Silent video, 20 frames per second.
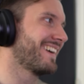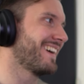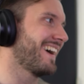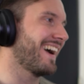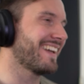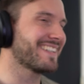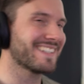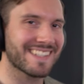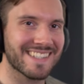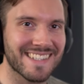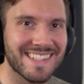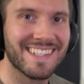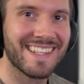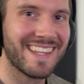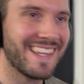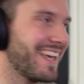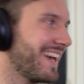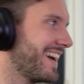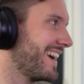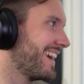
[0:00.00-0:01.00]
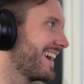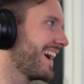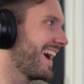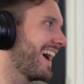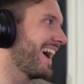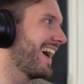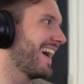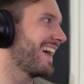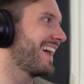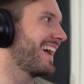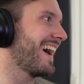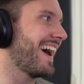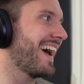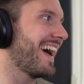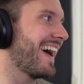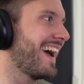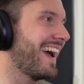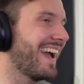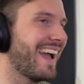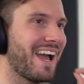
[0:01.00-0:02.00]
You don't want to keep that idea?
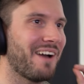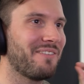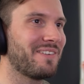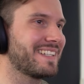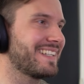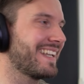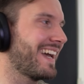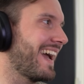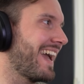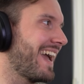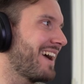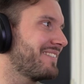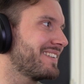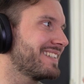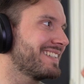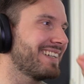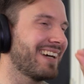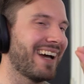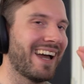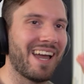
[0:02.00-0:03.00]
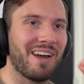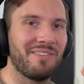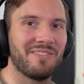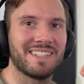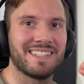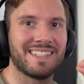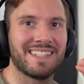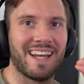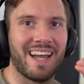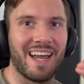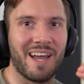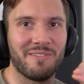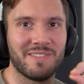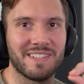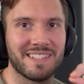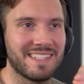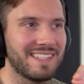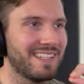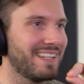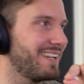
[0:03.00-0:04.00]
I have
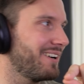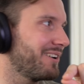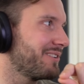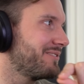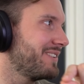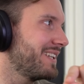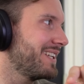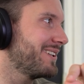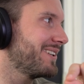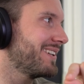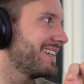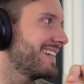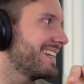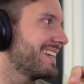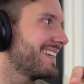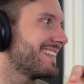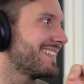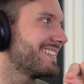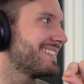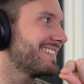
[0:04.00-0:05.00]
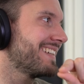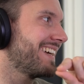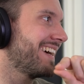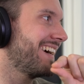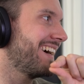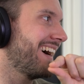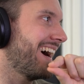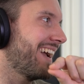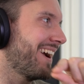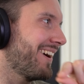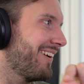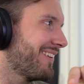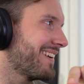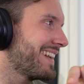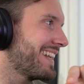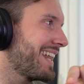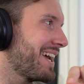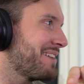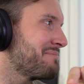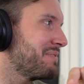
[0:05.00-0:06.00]
it on video here. I own
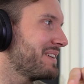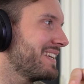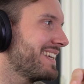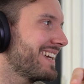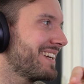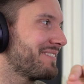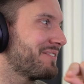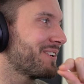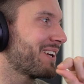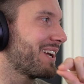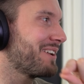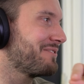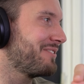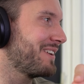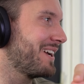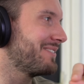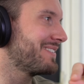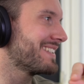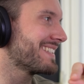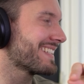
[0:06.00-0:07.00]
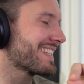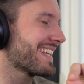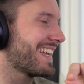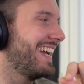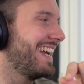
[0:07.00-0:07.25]
that IP. If you get famous.